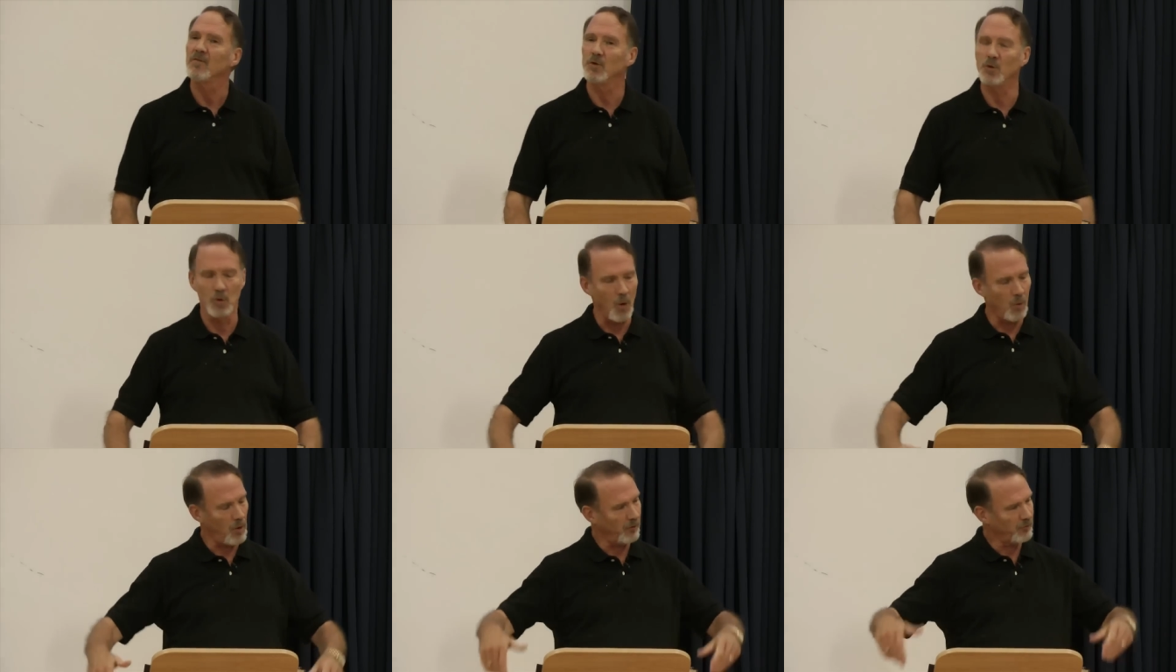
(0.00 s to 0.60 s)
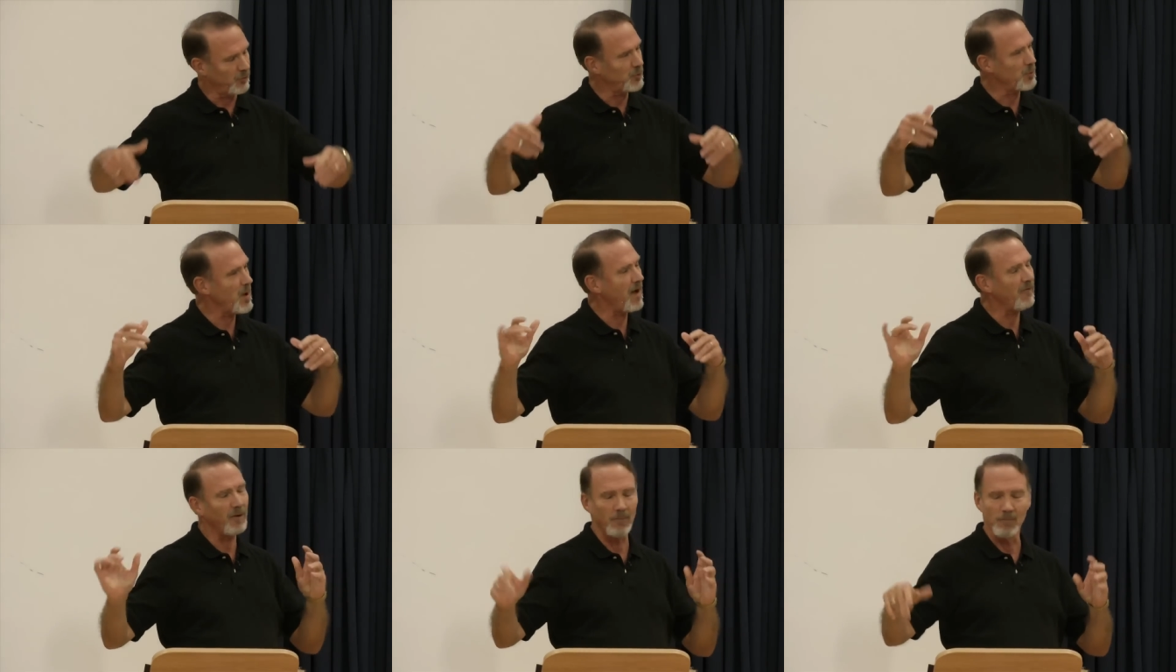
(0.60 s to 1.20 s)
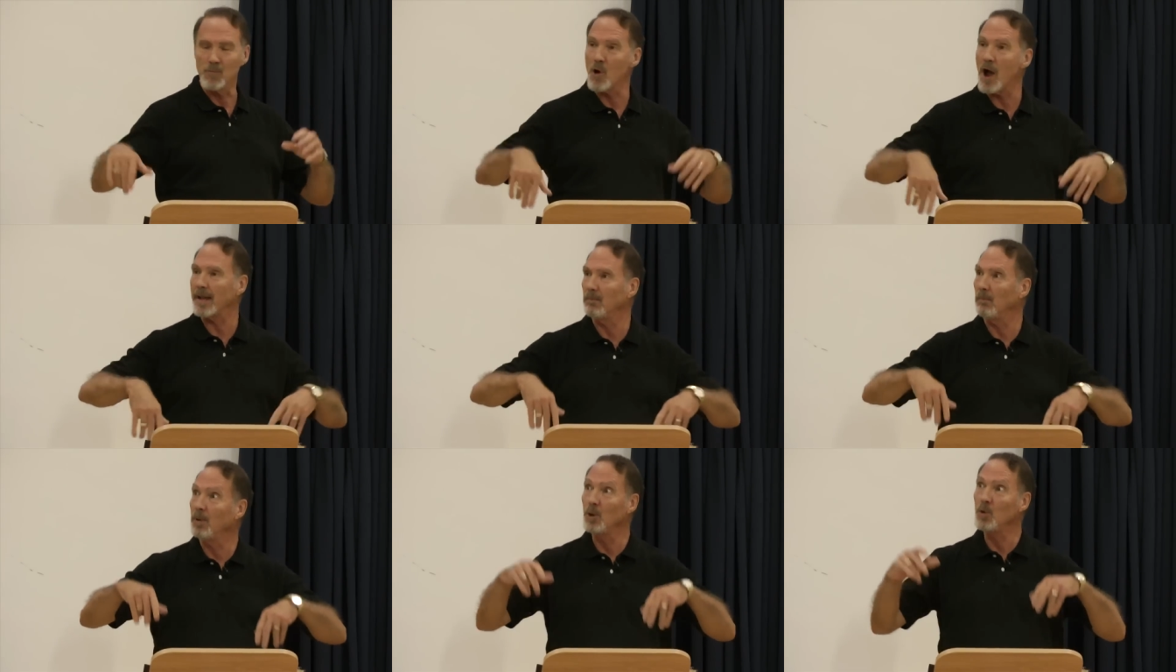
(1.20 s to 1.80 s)
"You know, Roger, you have a
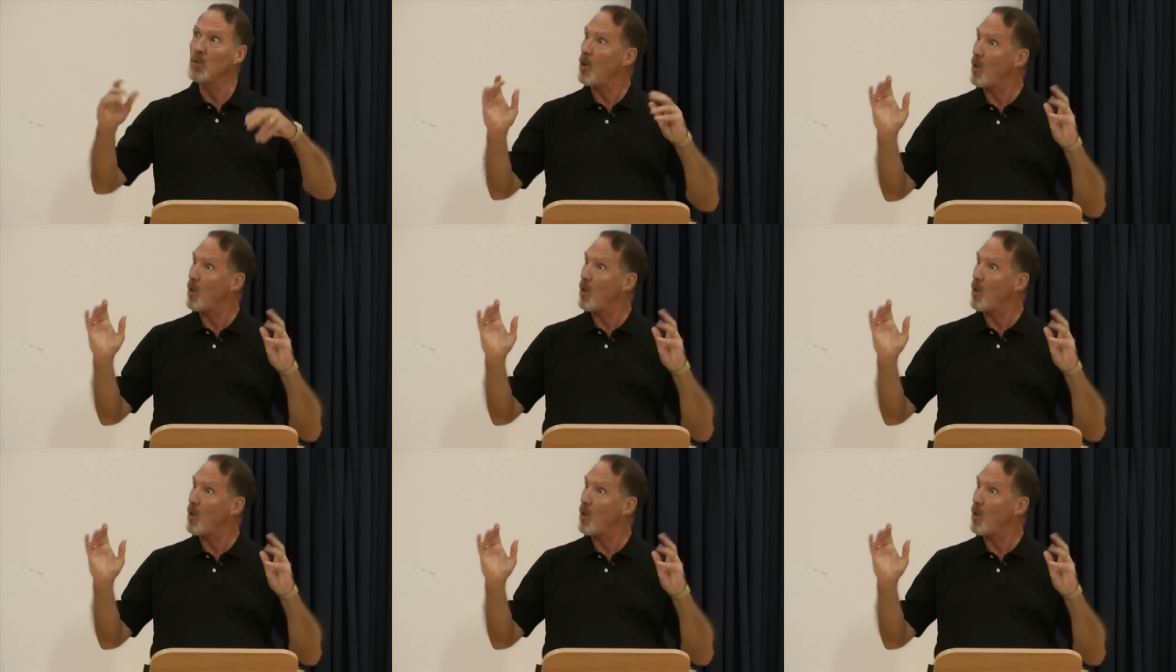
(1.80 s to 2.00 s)
bright blue